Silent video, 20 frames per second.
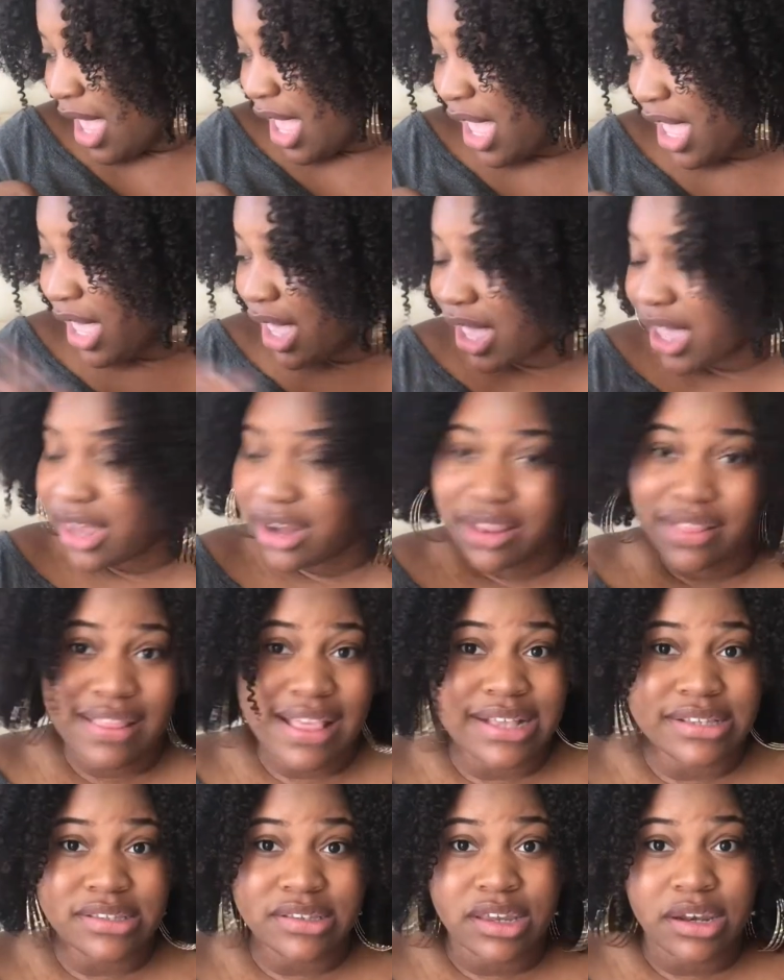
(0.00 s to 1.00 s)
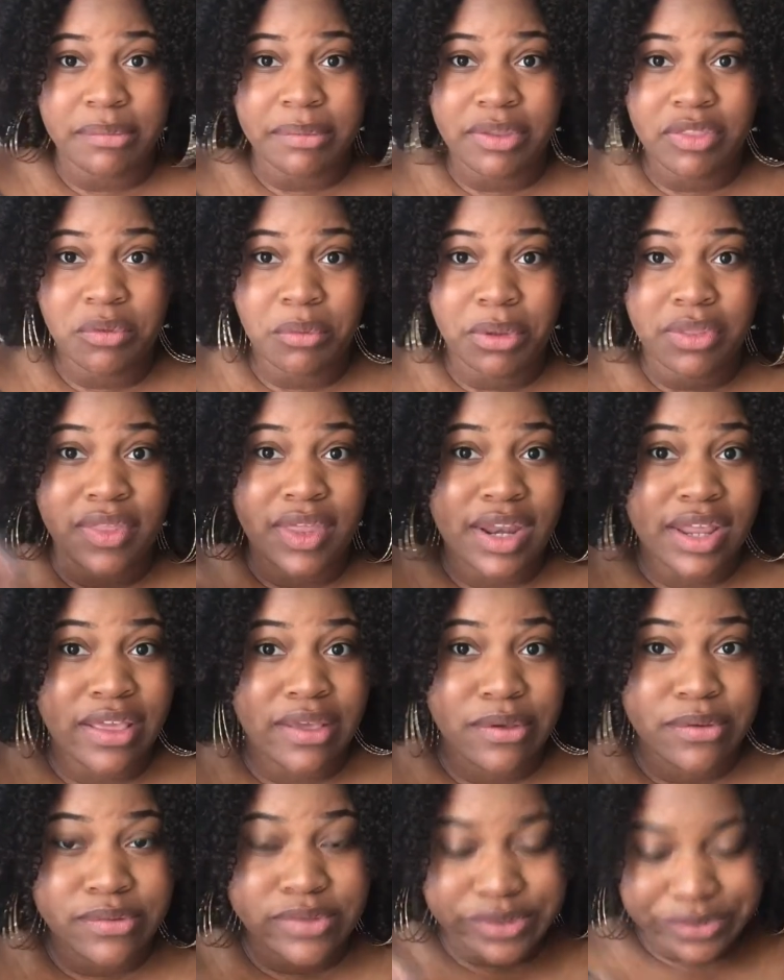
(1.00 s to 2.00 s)
And that's gonna be the one that I
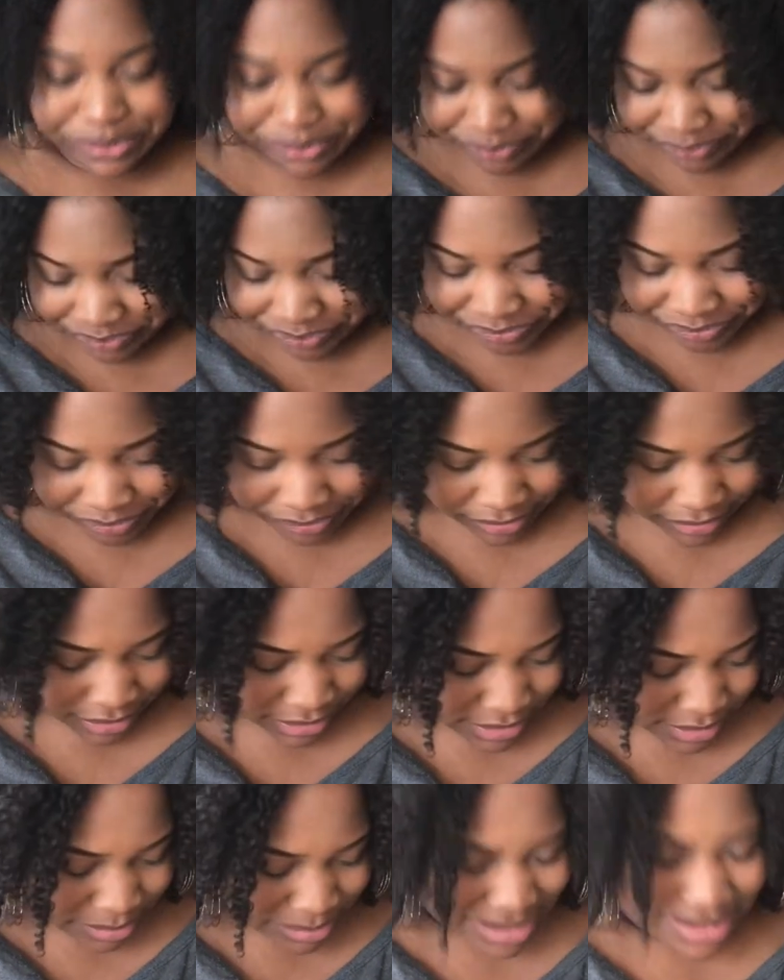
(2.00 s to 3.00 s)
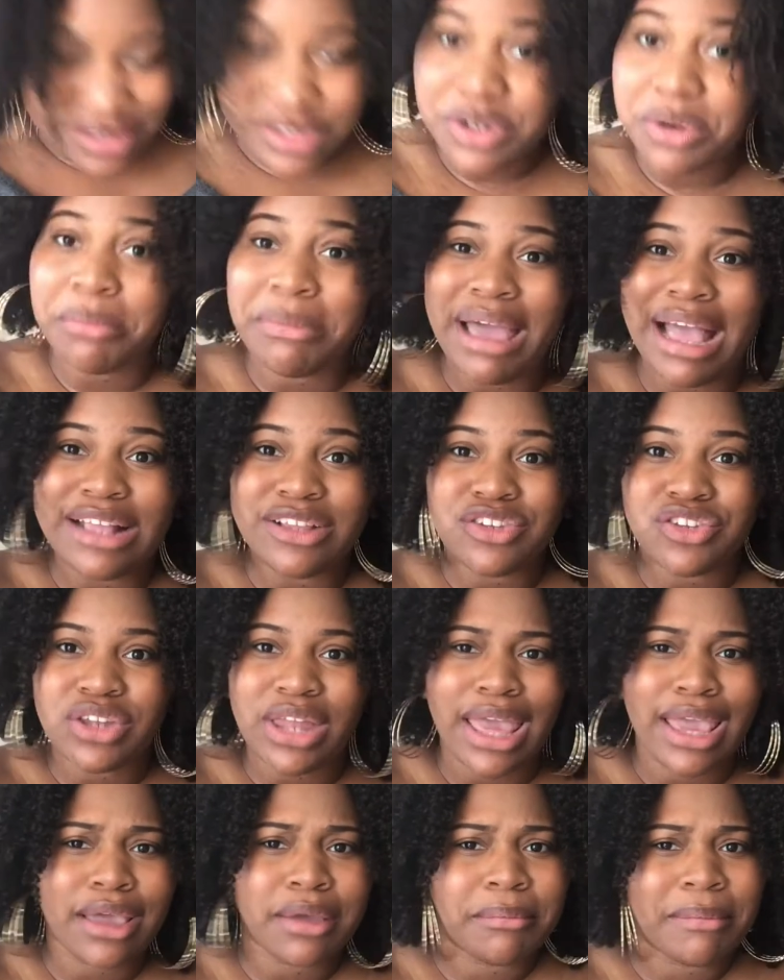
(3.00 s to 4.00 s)
use because it'll match
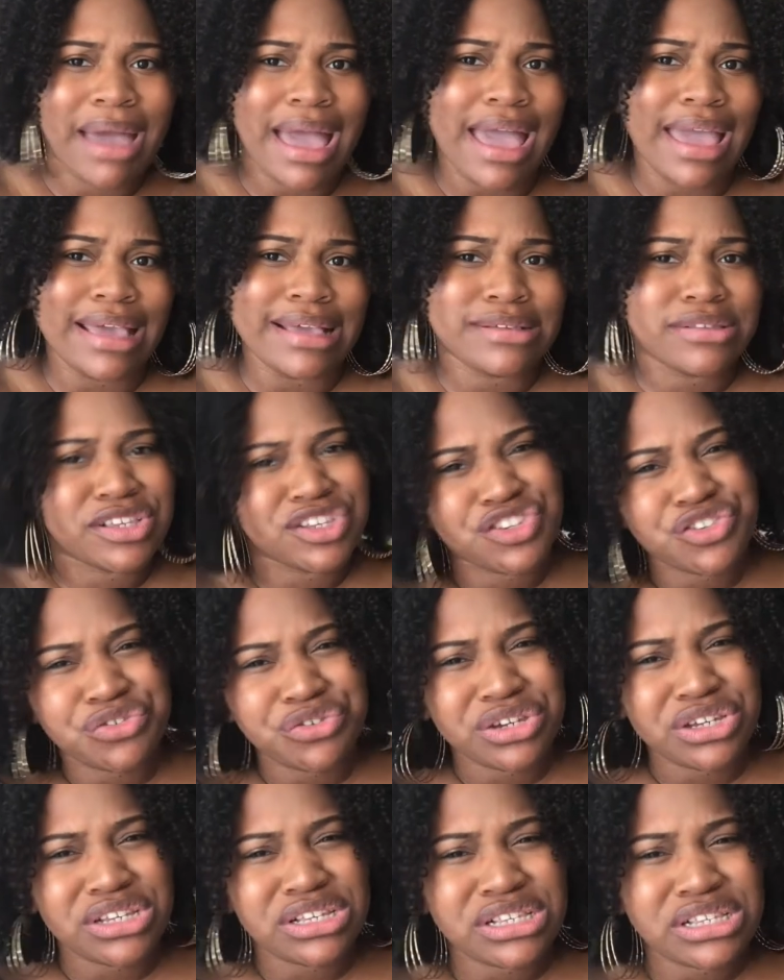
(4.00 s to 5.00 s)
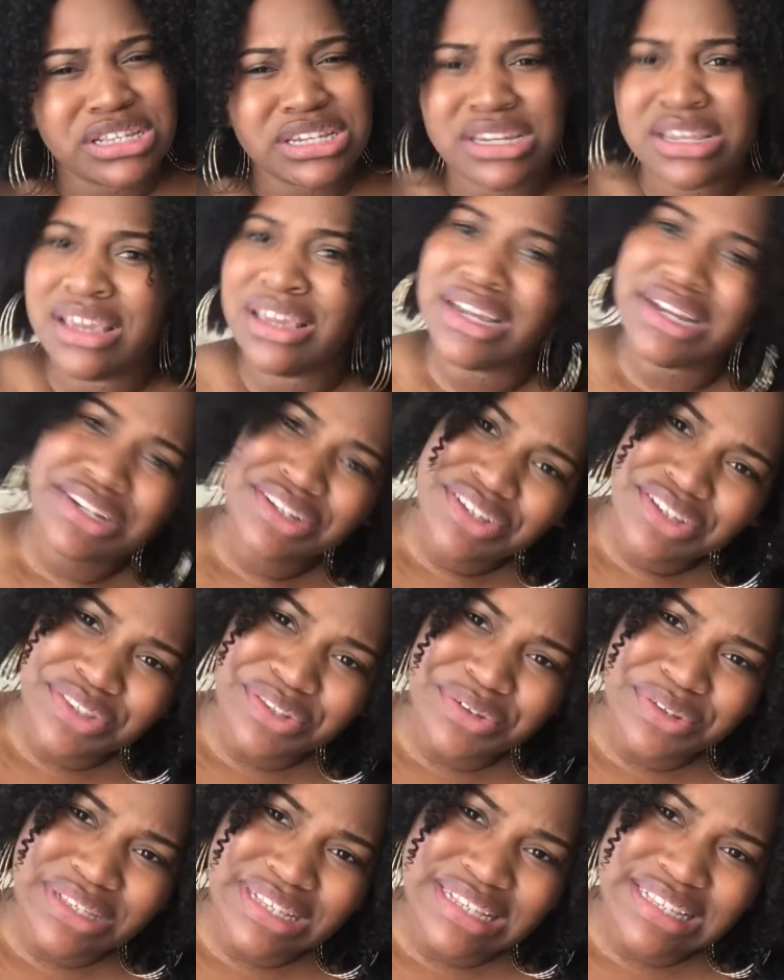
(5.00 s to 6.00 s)
like my accessories and just
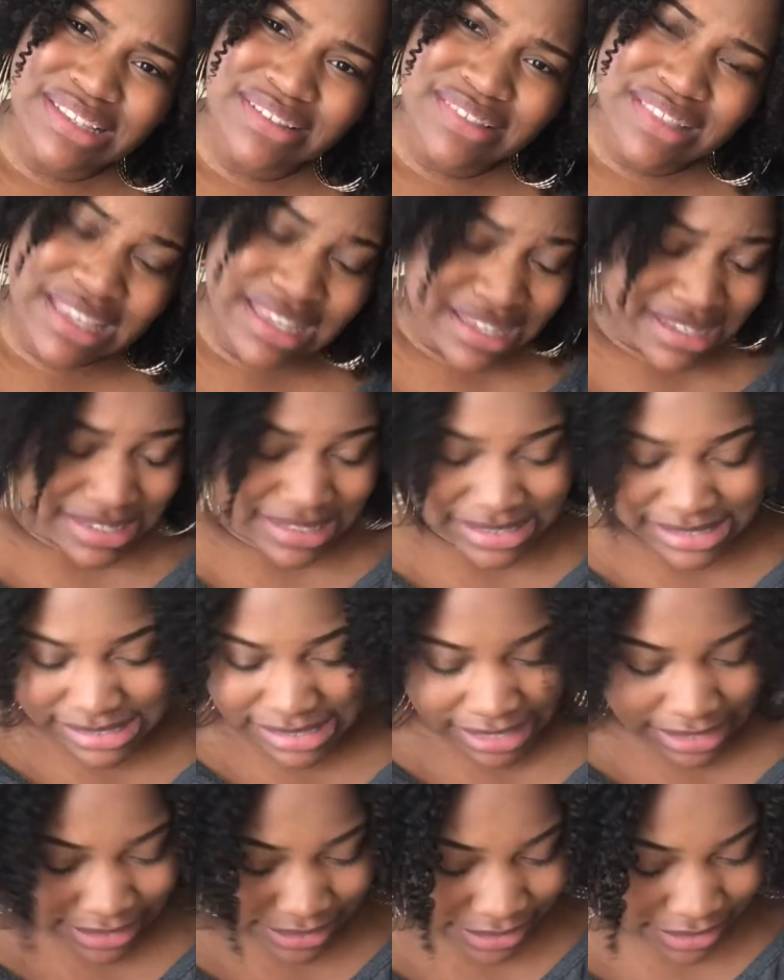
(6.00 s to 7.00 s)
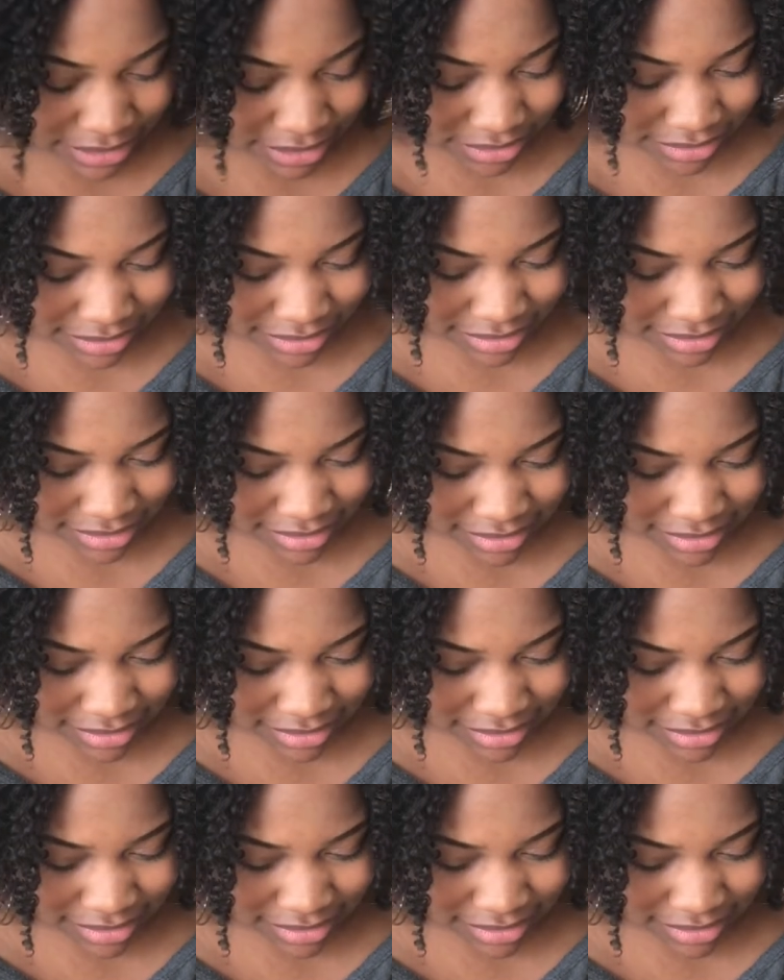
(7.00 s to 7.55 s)
those kinds of things. And